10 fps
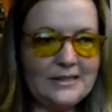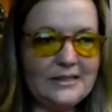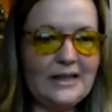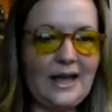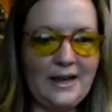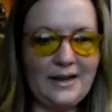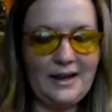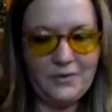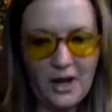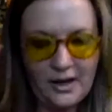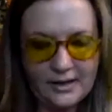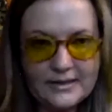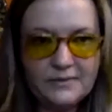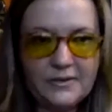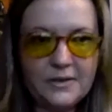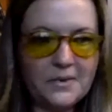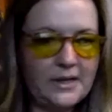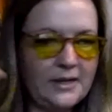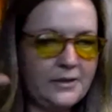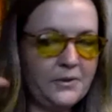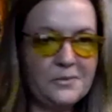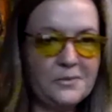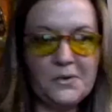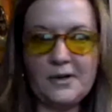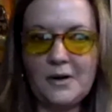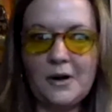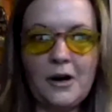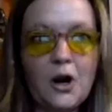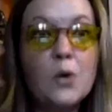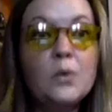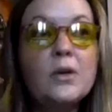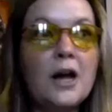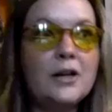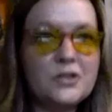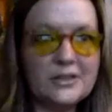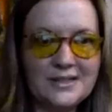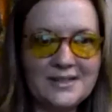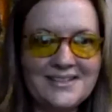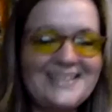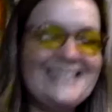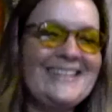to that kind of cognitive liberty to explore our own consciousness,